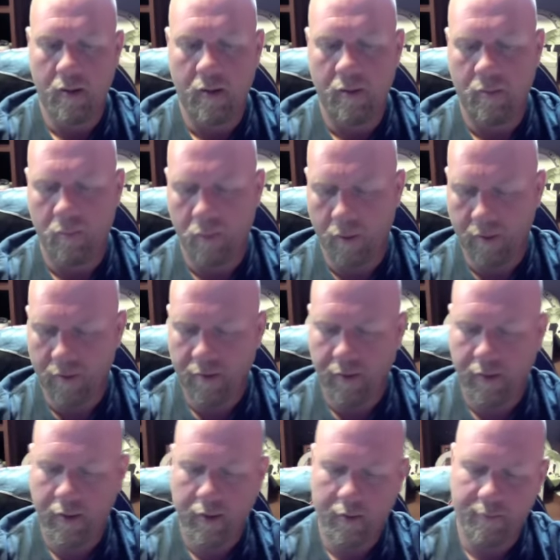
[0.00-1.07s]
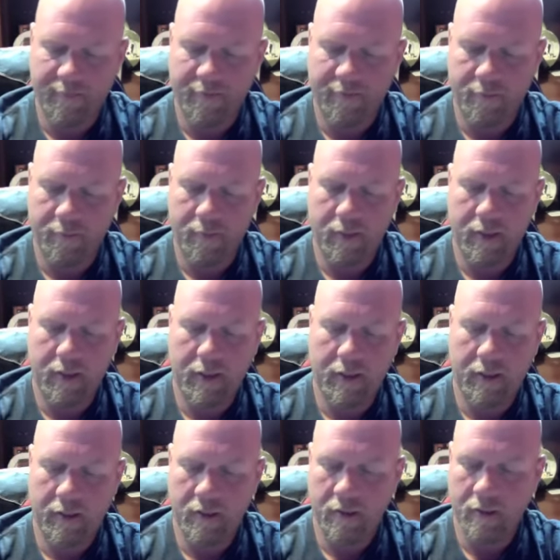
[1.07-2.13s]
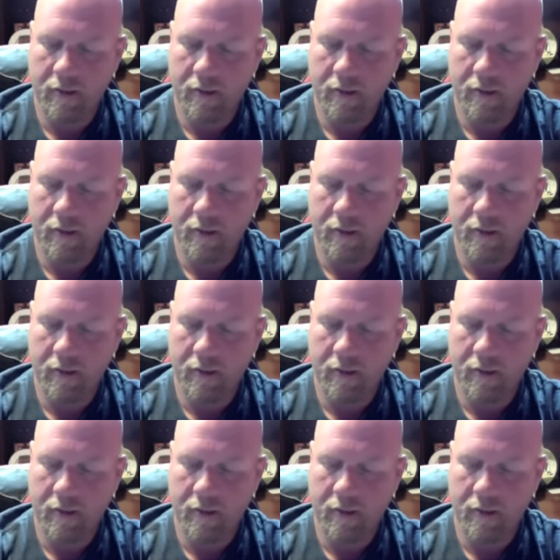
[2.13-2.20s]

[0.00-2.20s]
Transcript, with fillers: one thing for me